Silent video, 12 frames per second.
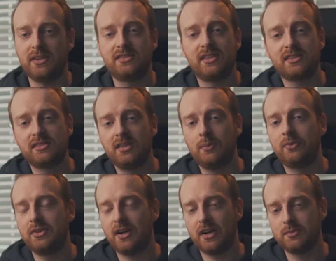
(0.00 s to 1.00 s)
My sixth tip
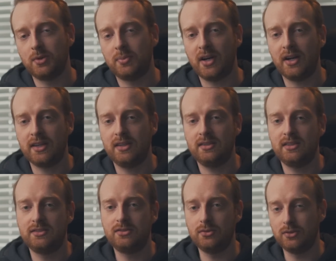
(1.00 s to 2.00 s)
for the Osmo Pocket
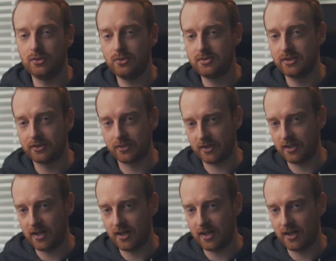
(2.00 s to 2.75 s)
is to use the grid